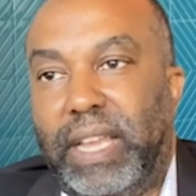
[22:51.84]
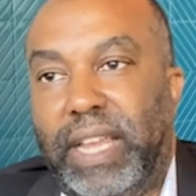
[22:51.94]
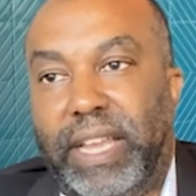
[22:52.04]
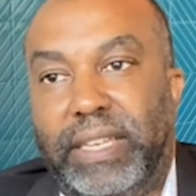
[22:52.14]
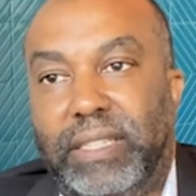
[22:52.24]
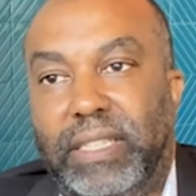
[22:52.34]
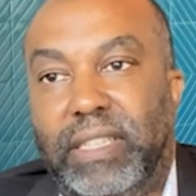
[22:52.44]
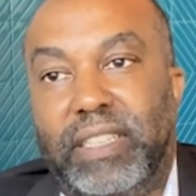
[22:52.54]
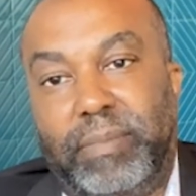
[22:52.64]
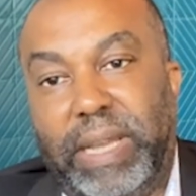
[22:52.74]

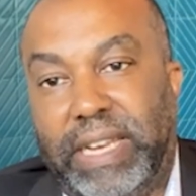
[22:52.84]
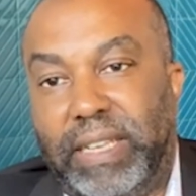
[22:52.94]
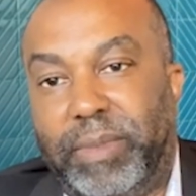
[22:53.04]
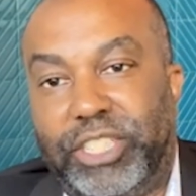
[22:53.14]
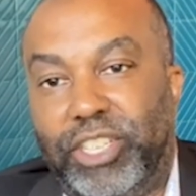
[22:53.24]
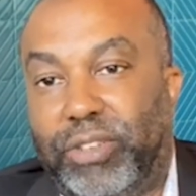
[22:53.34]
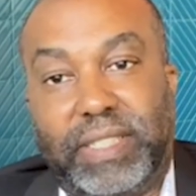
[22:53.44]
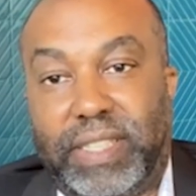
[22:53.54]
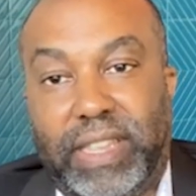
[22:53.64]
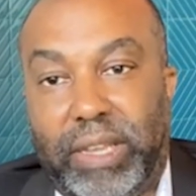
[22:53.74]
And the pandemic showed
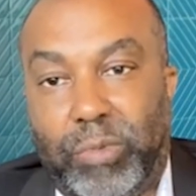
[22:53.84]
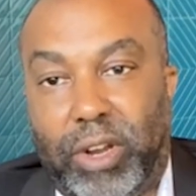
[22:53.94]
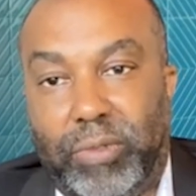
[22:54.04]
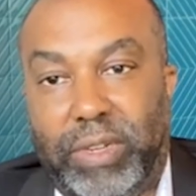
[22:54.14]
us that they weren't.